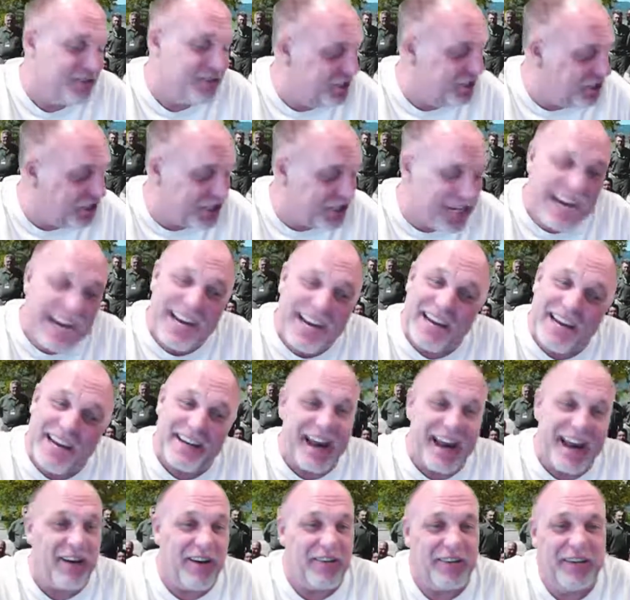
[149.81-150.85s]
shaken
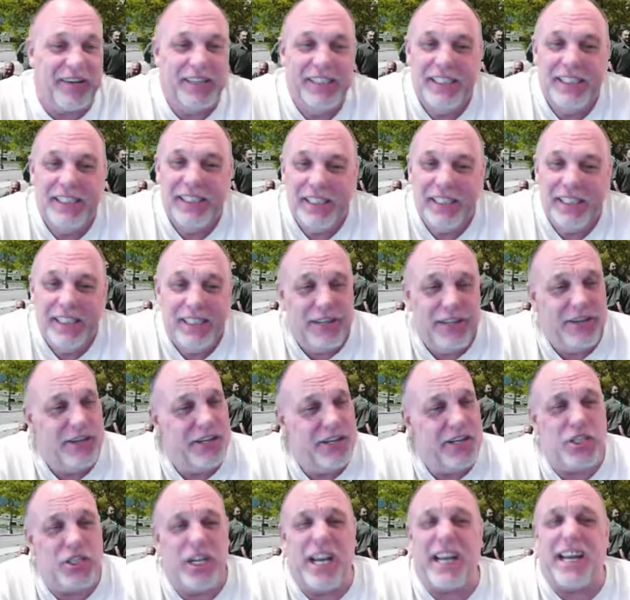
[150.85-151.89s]
down. They're
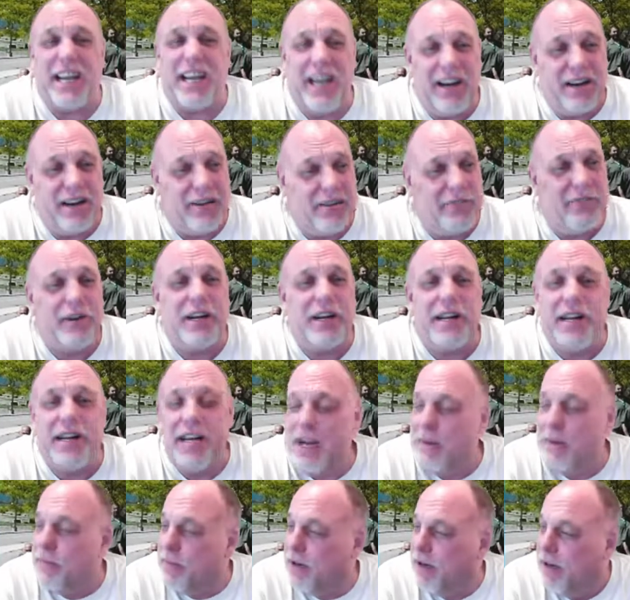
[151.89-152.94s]
going to check every
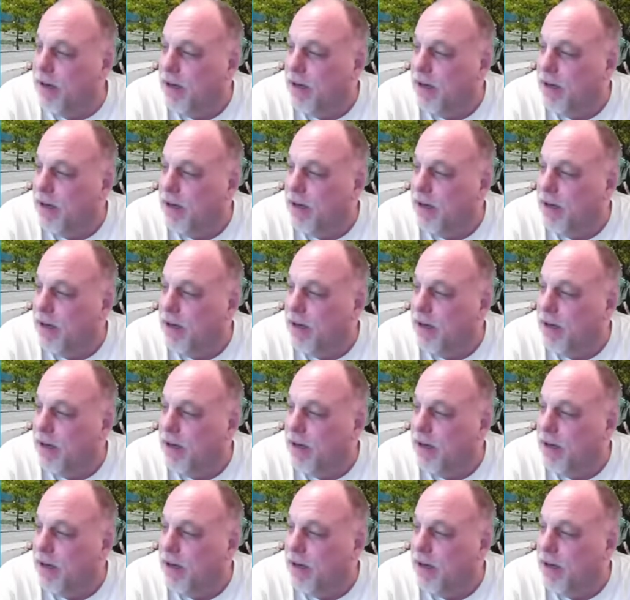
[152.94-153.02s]
camp,